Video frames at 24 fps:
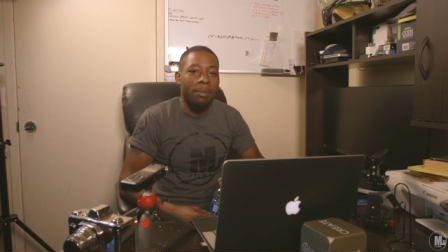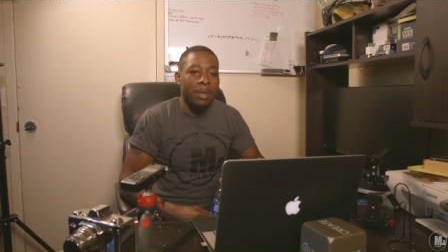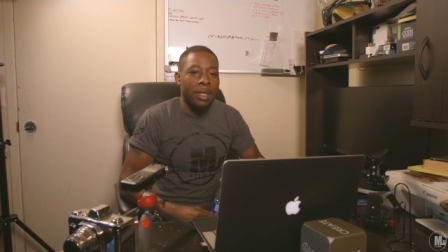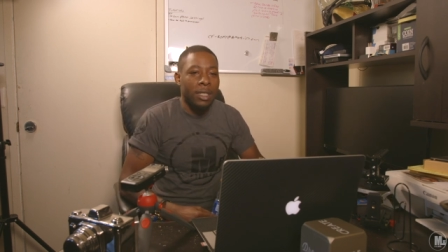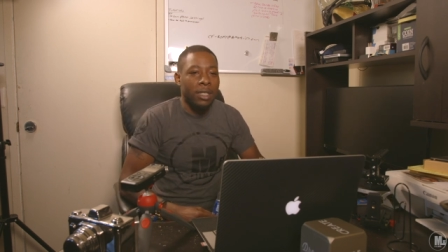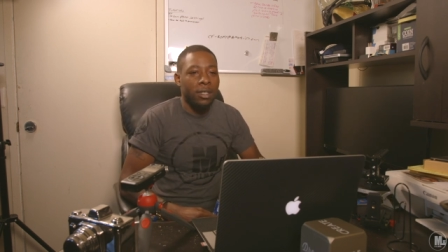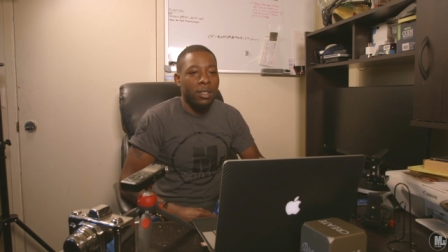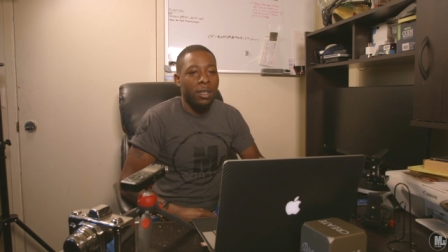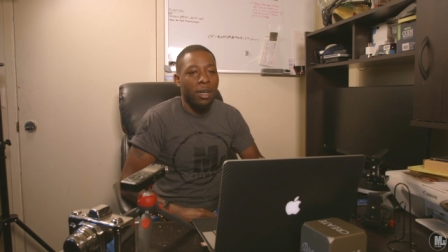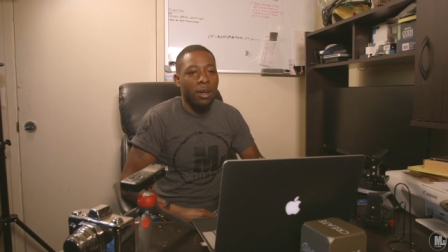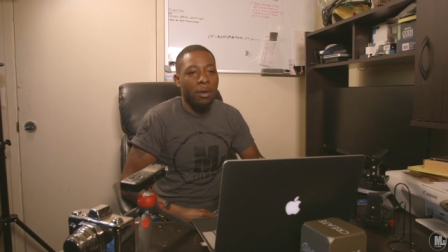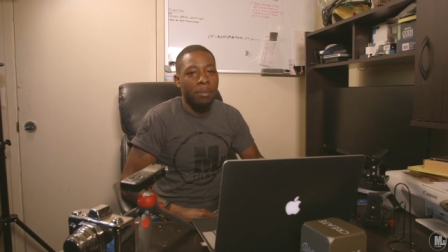But
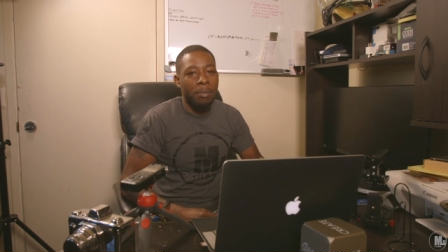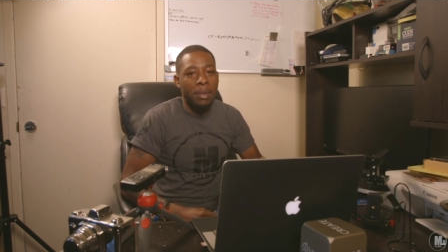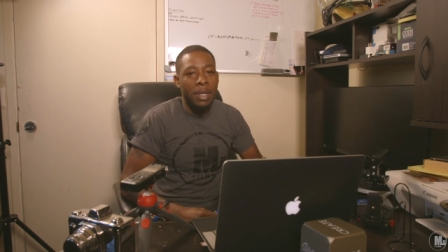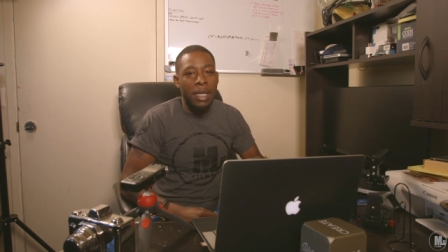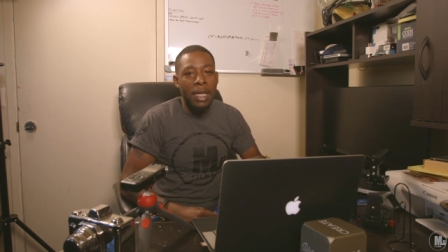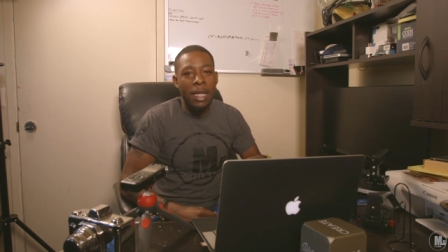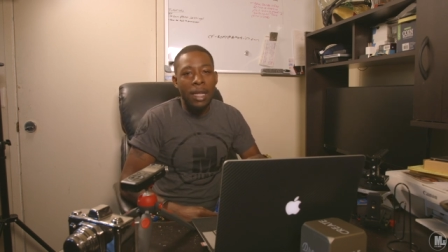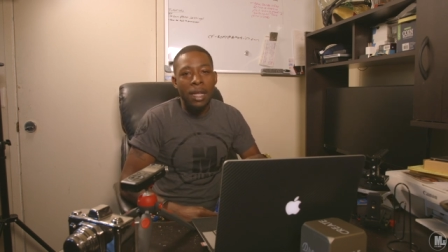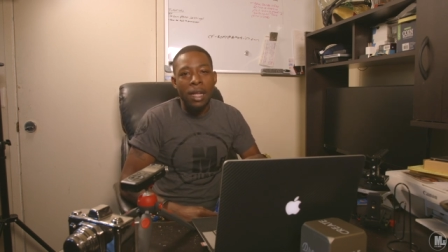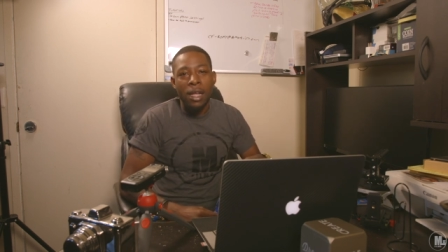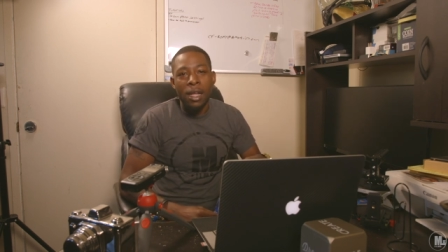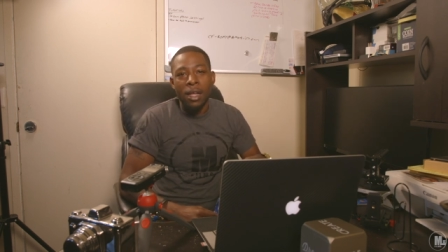you know,
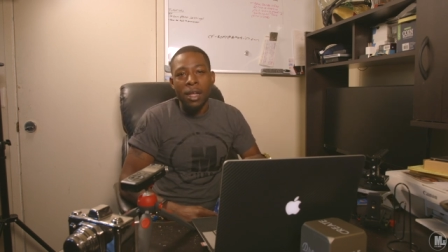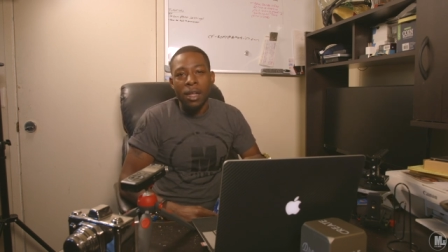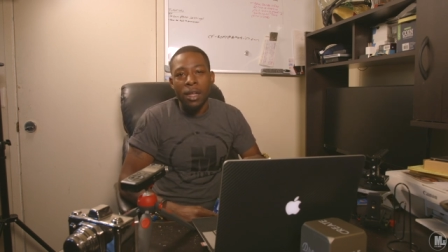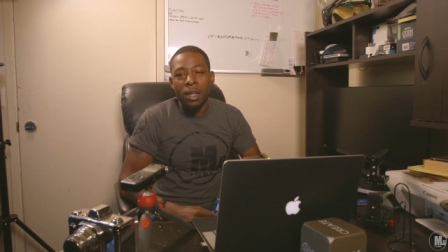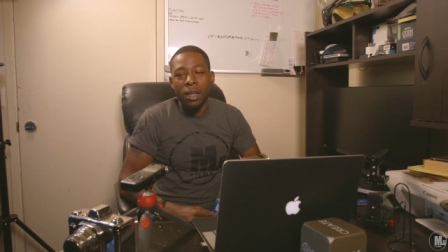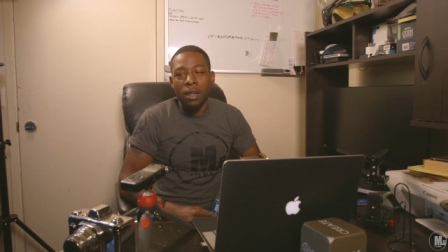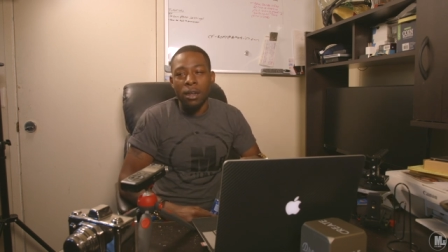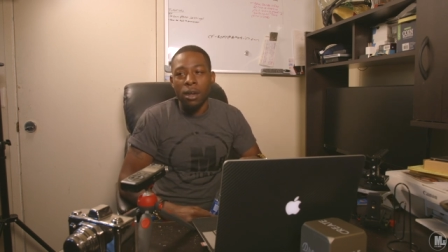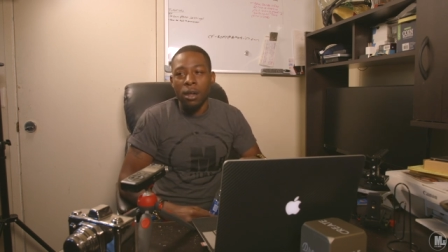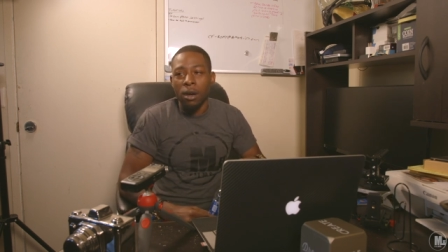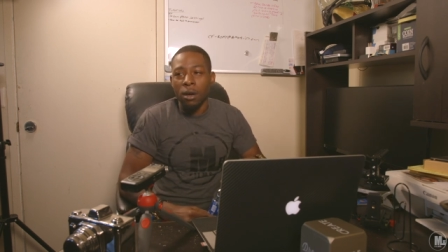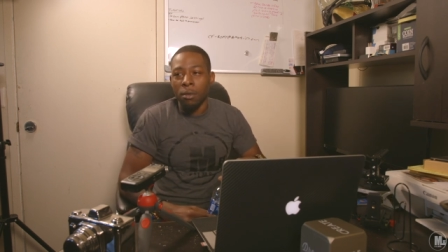me,
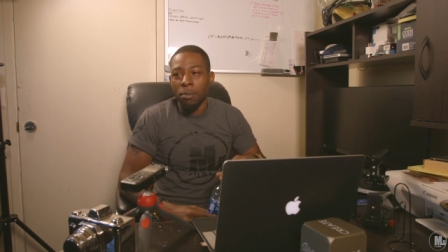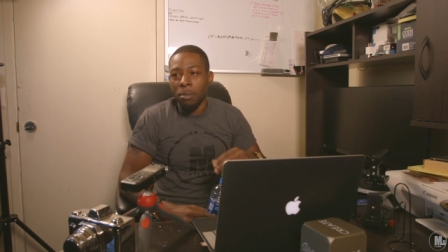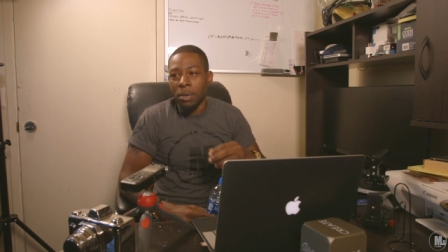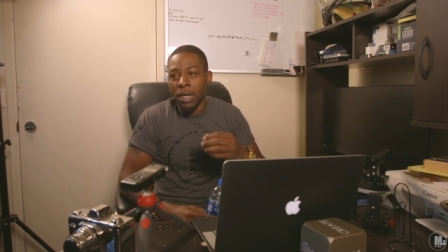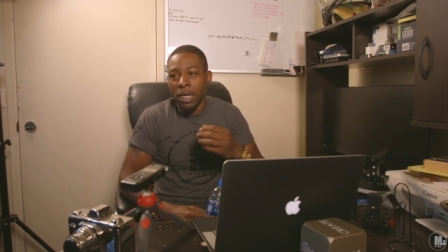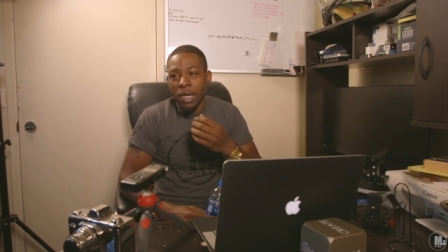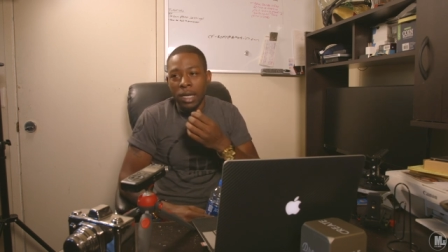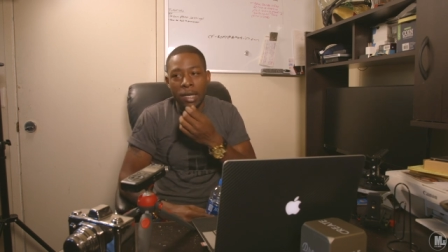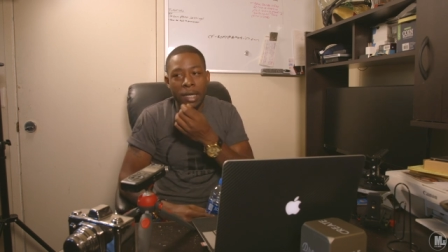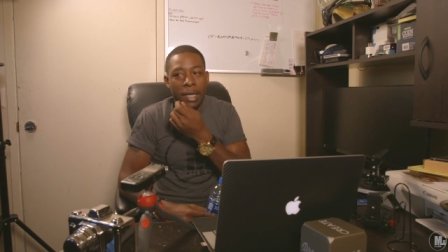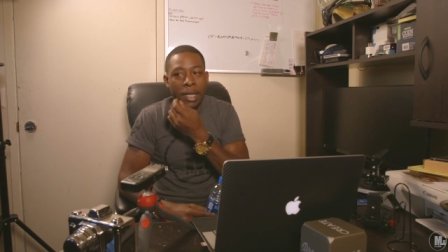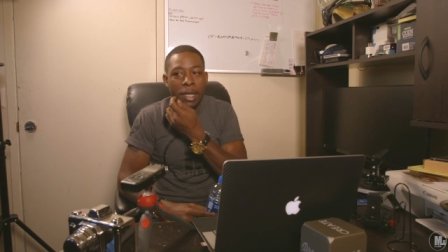you know,
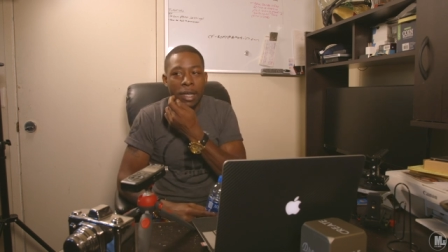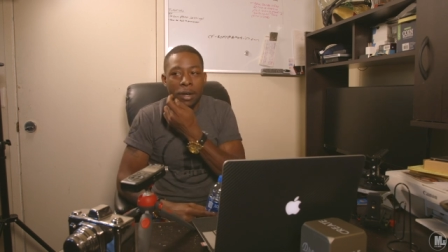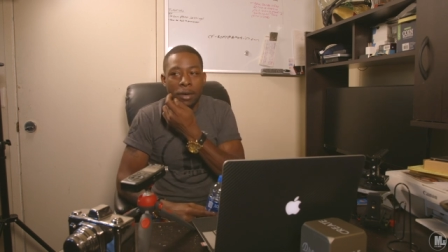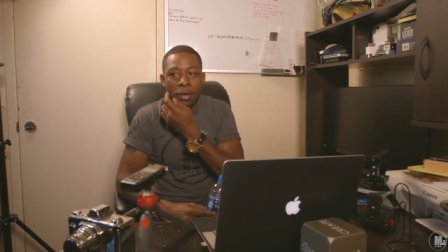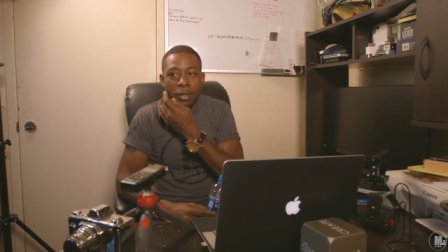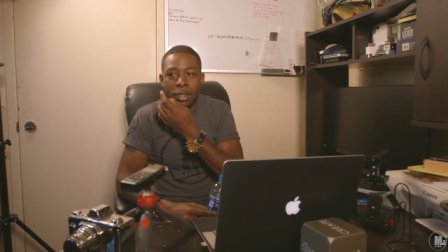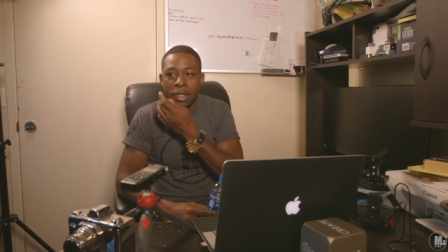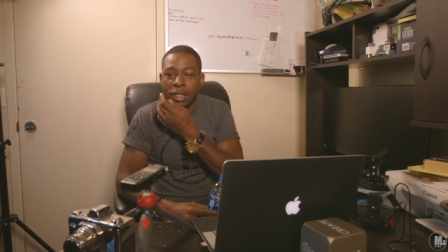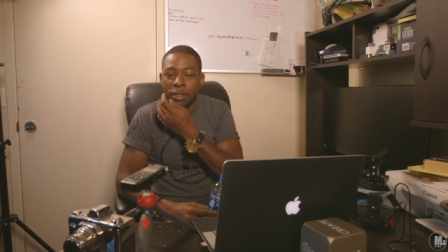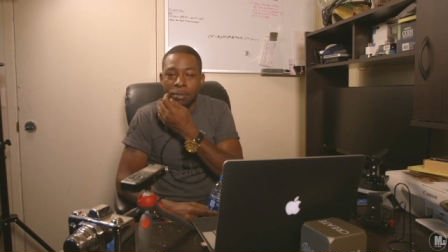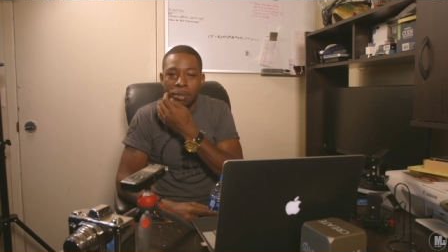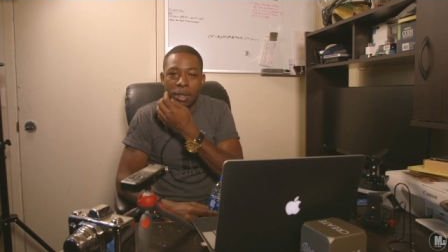being a Leo
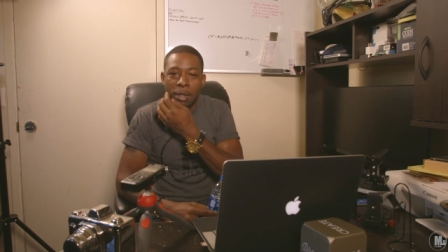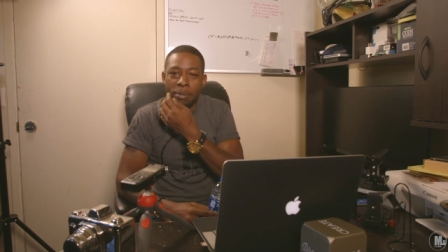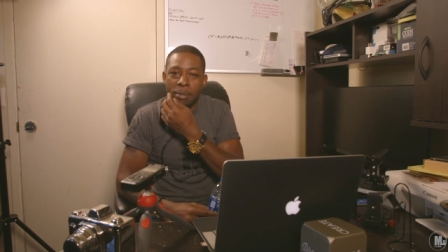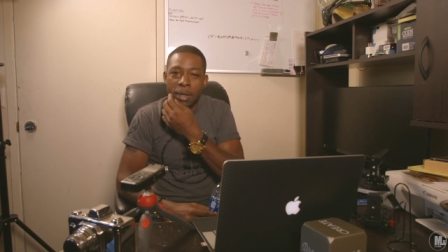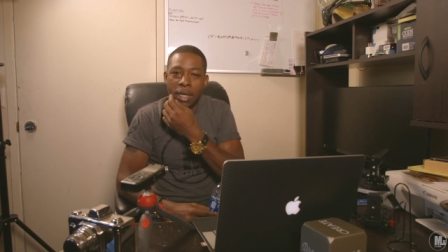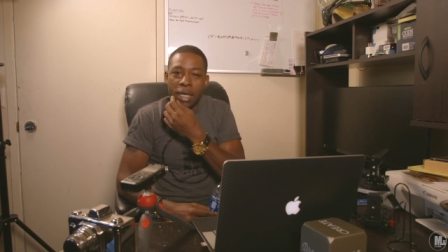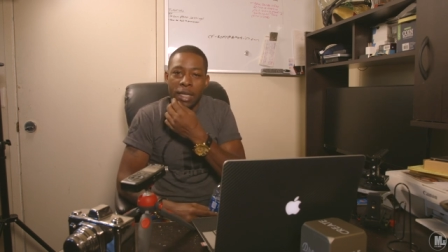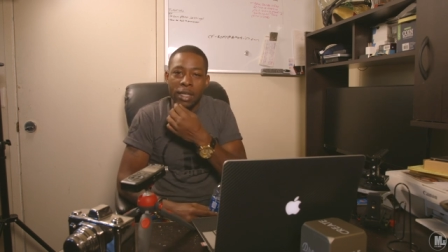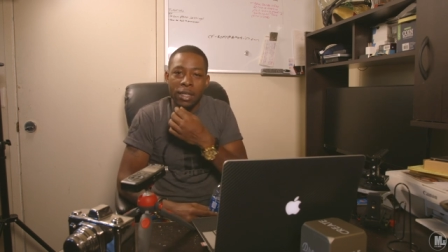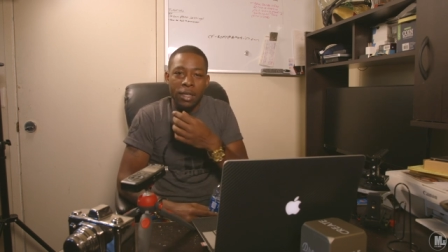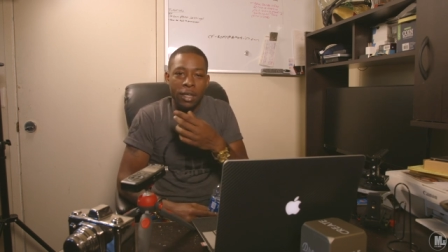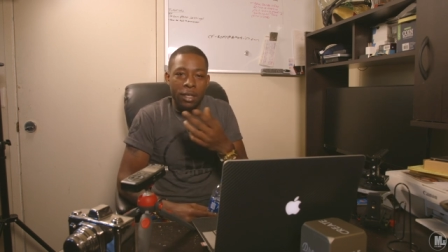and just me
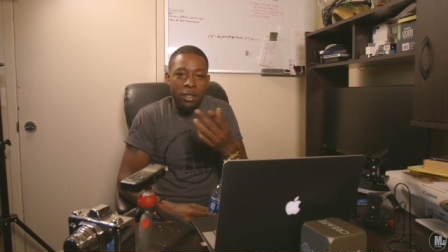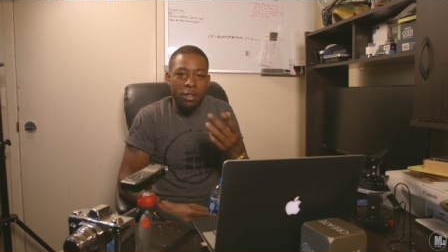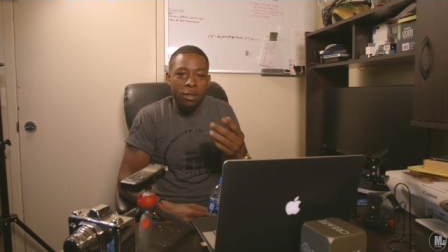being uh,